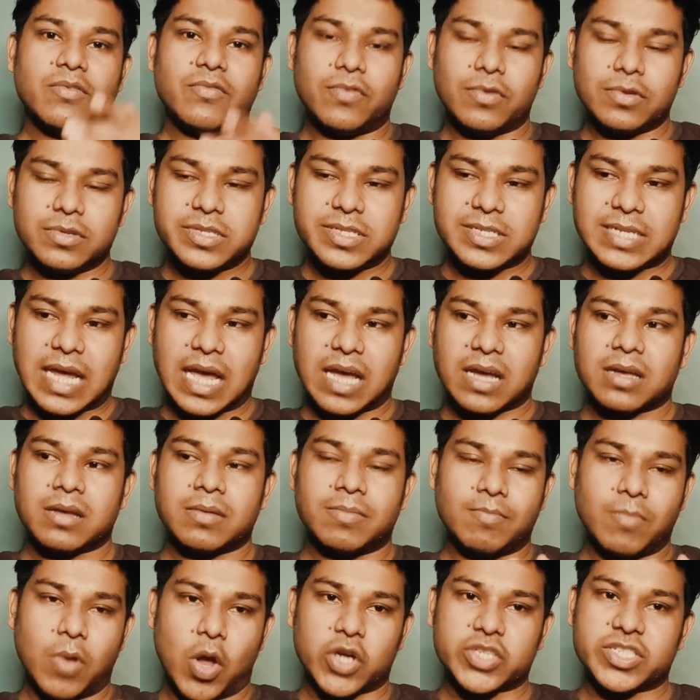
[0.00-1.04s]
full stack
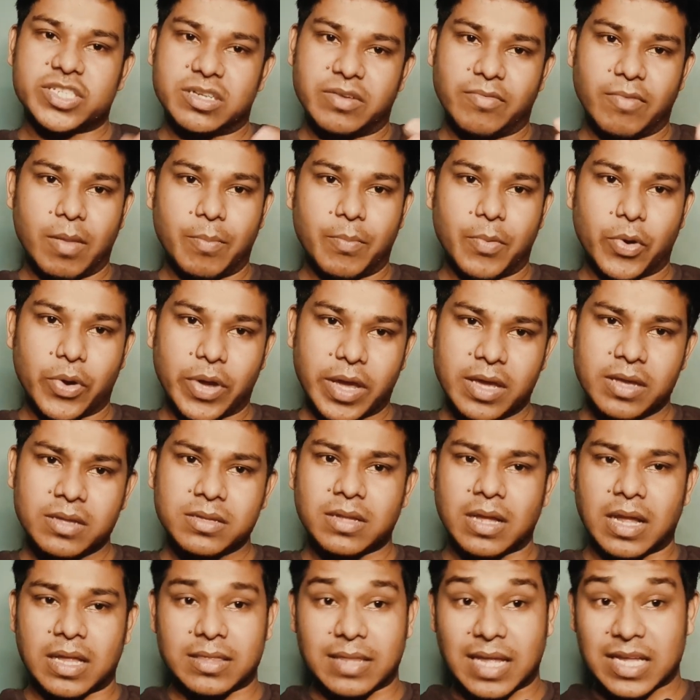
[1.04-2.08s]
blockchain developer, okay?
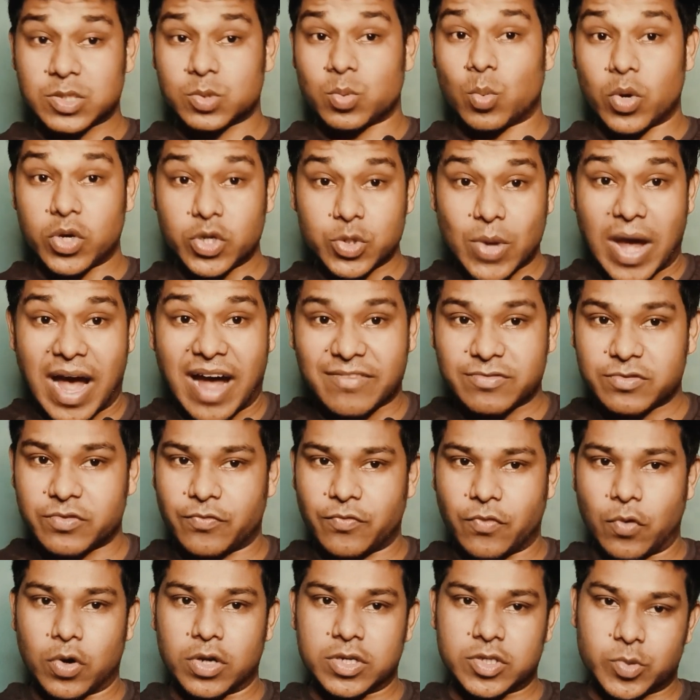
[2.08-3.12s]
And that's what you have to
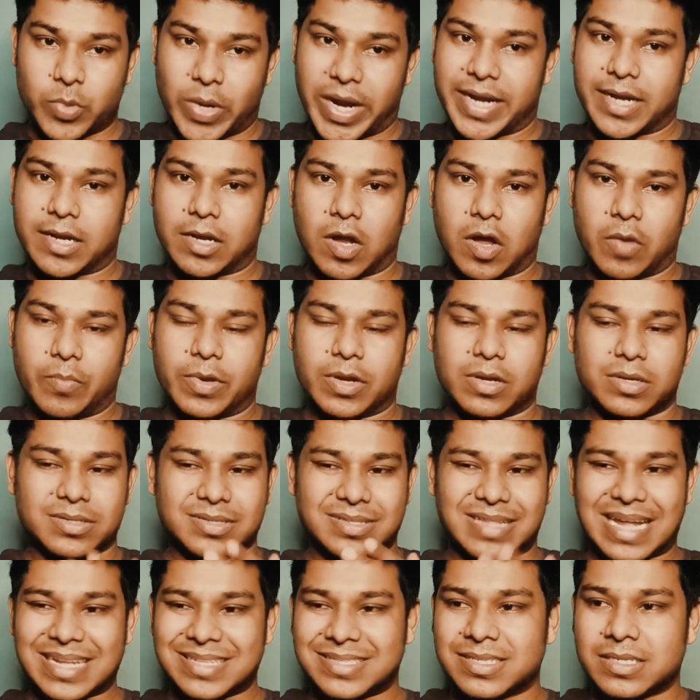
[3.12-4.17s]
focus right now,
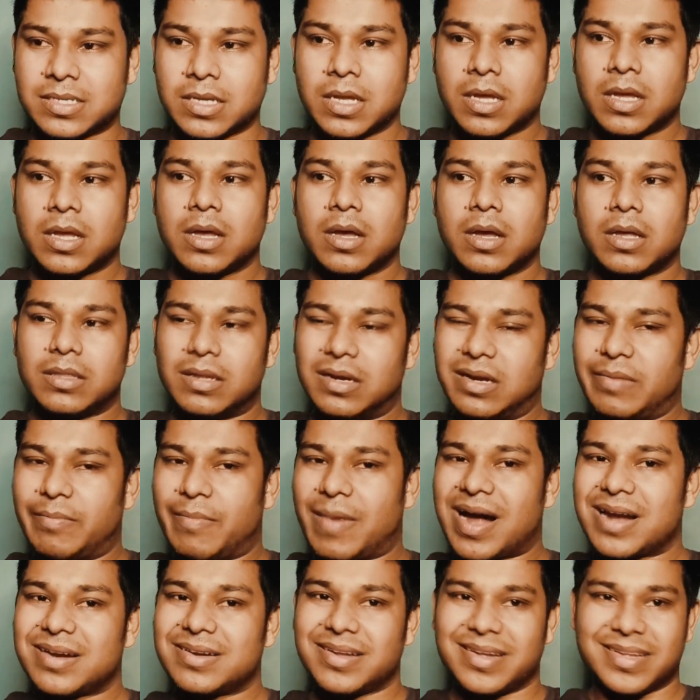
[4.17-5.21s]
because that's the
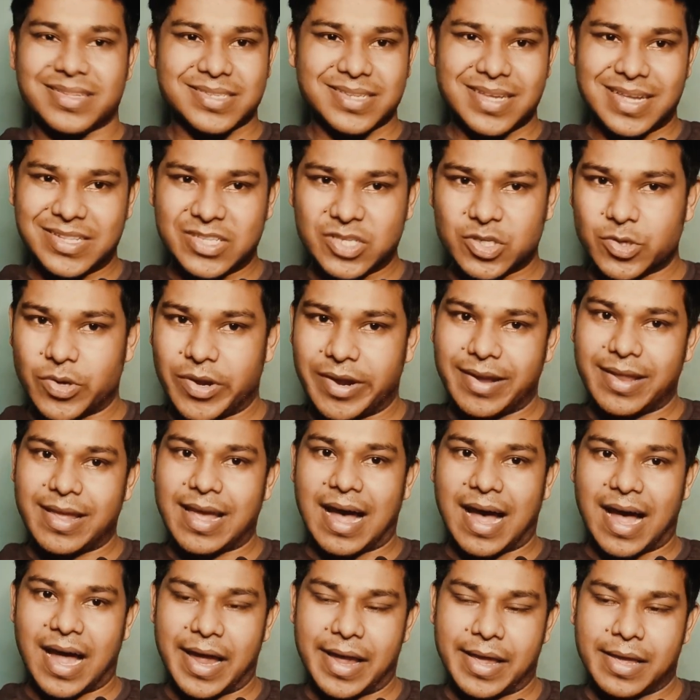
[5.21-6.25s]
demand is insanely
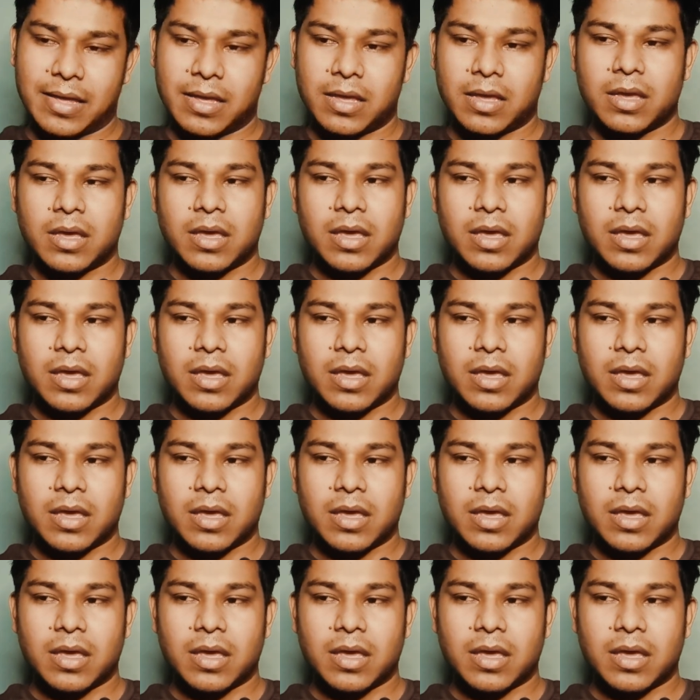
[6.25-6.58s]
high.